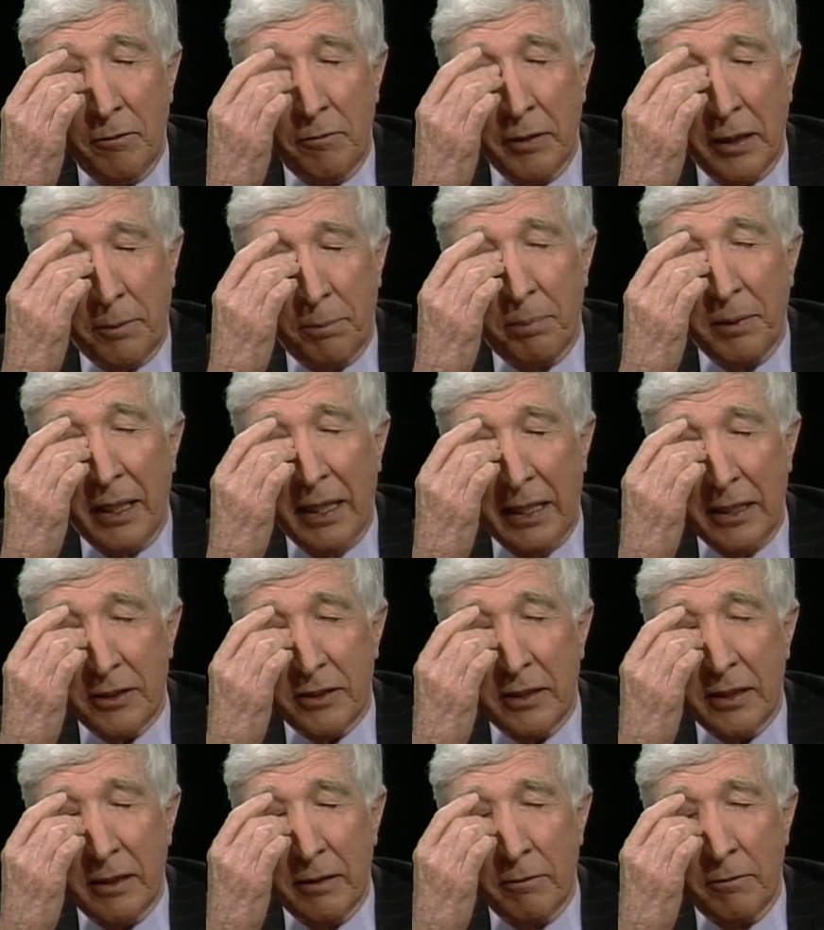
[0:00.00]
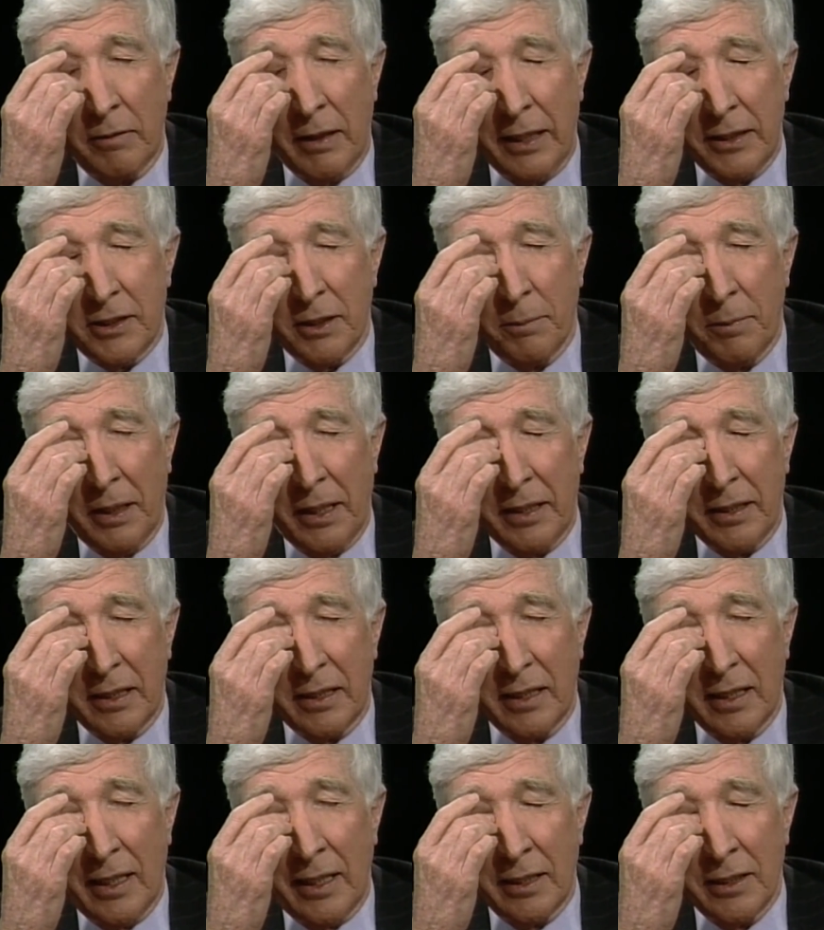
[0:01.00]
Rick Bass writes about
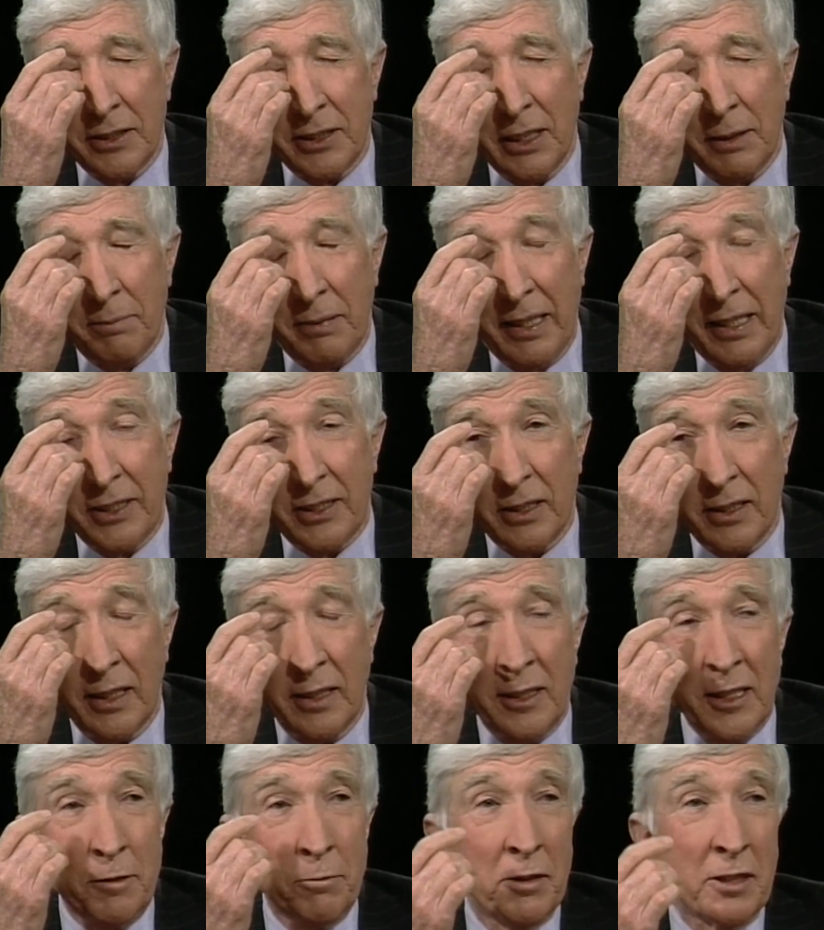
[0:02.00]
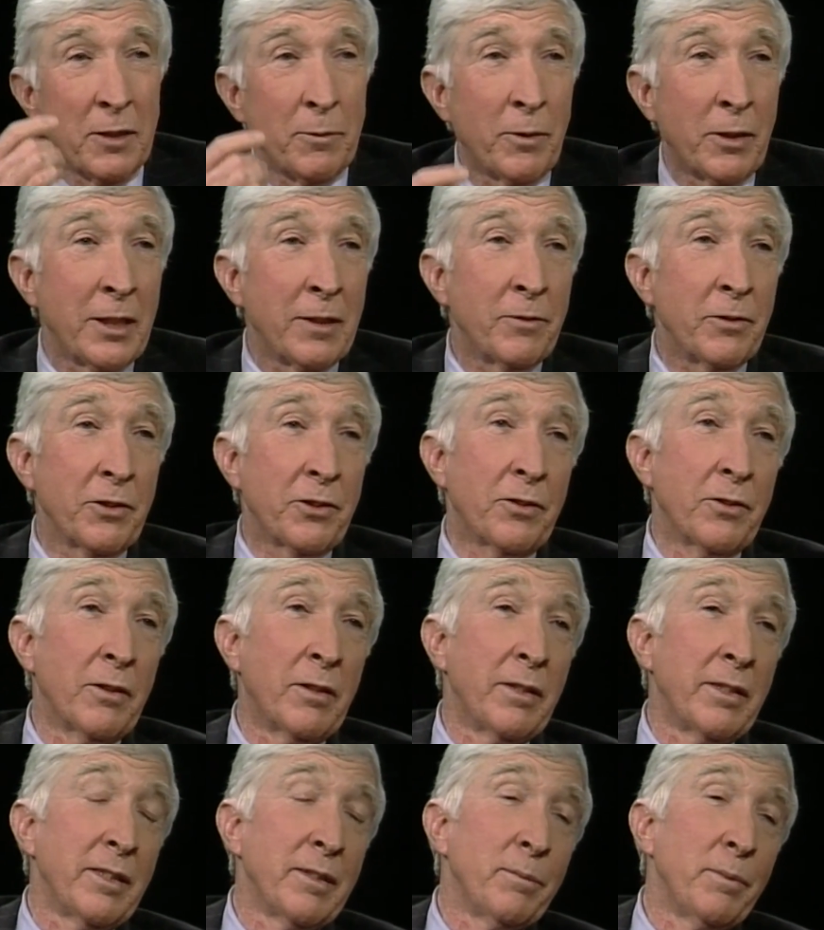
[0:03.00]
ecology basically, right. and this right, was a wonderful
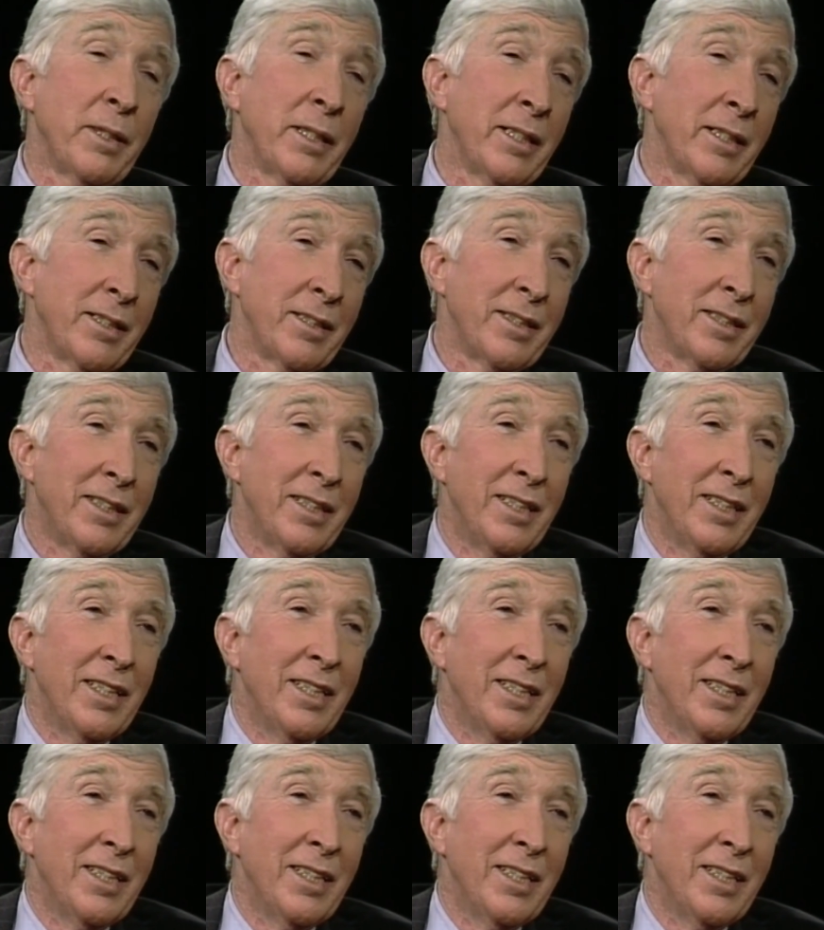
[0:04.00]
story about